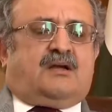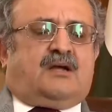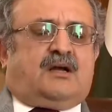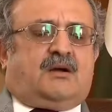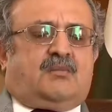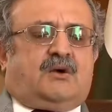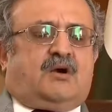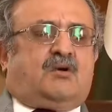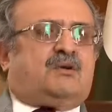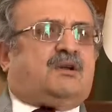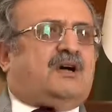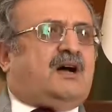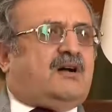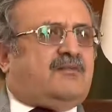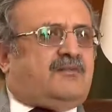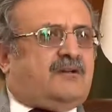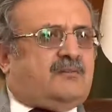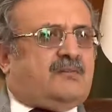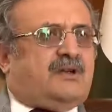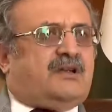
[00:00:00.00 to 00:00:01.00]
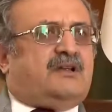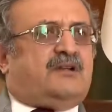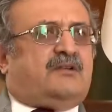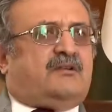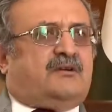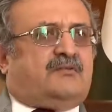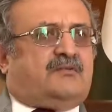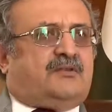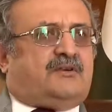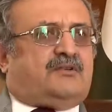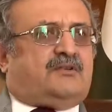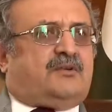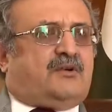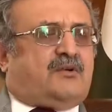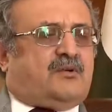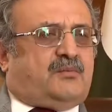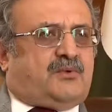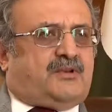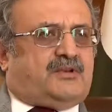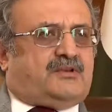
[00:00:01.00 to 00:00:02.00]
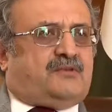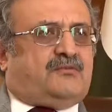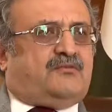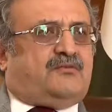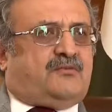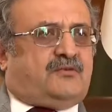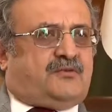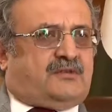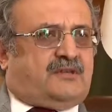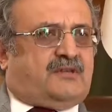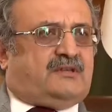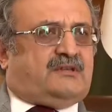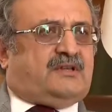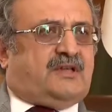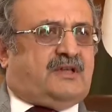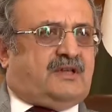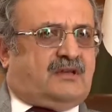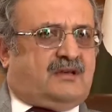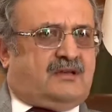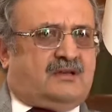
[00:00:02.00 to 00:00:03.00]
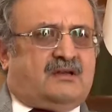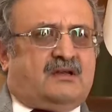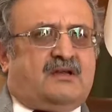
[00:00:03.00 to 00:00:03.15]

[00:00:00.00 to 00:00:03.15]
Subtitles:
about 500,000 of its occupation forces there